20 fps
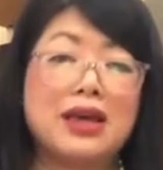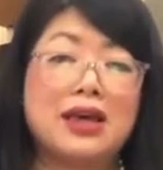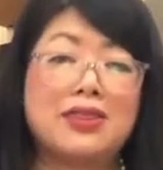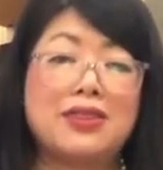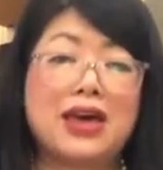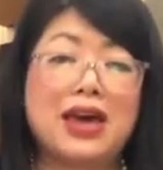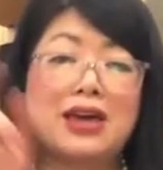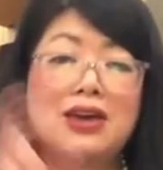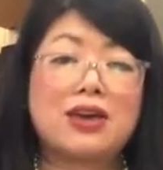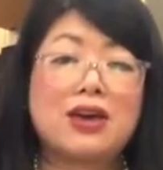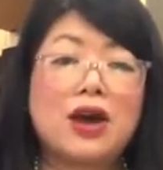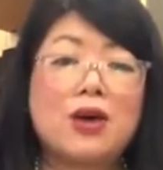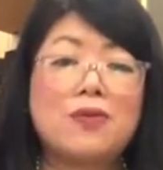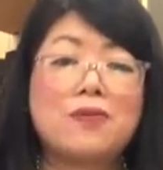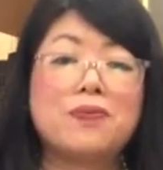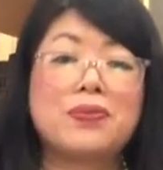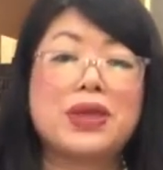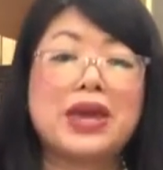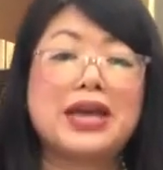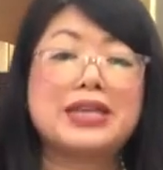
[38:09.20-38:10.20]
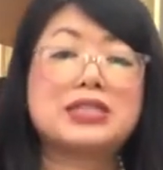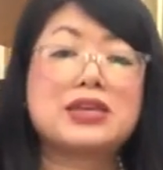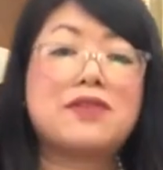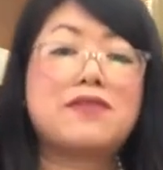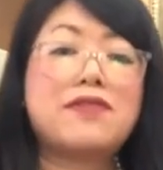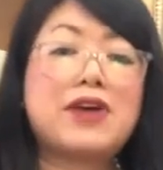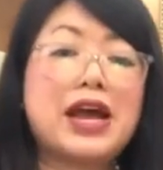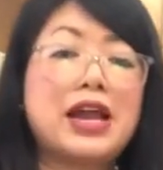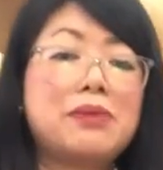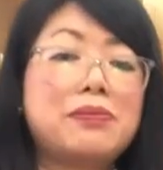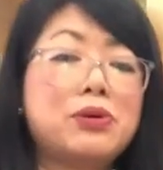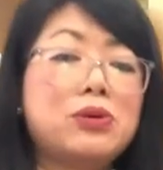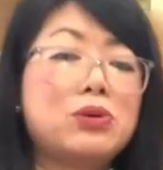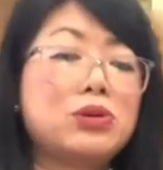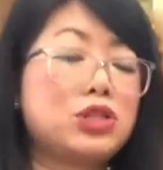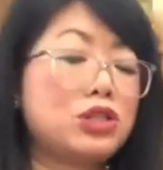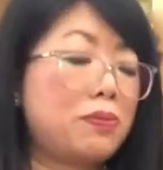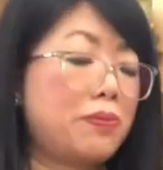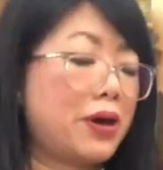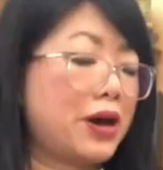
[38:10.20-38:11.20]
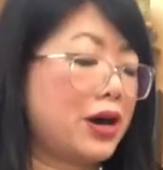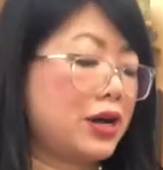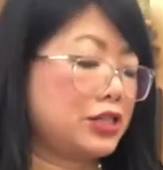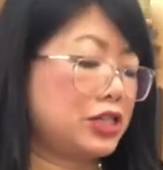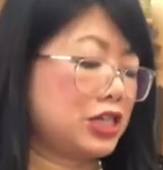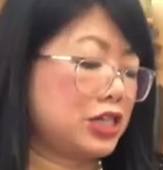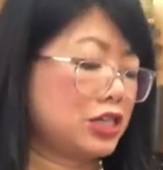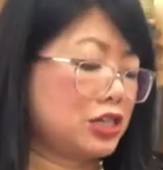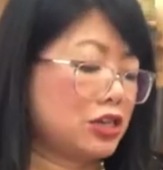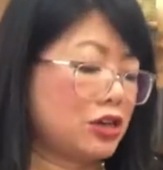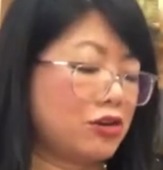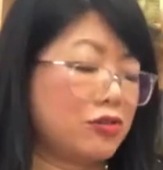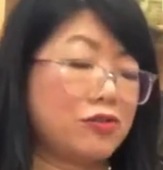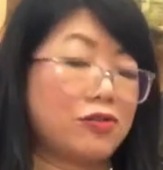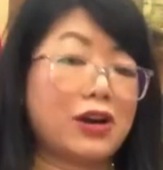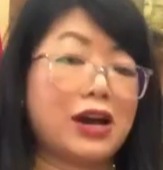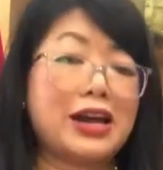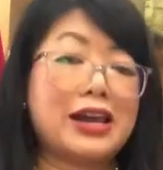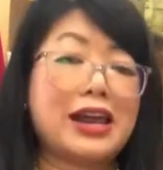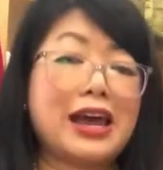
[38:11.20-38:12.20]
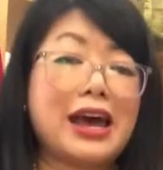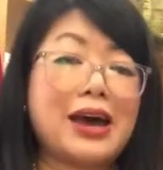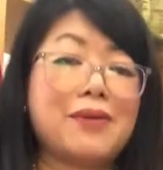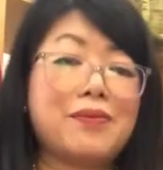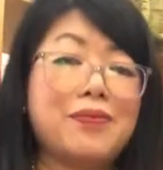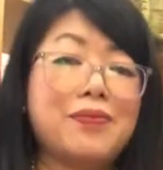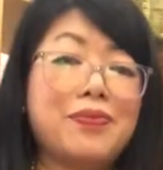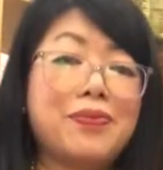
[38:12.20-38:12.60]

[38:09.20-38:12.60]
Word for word: there you go. It's available to purchase right now.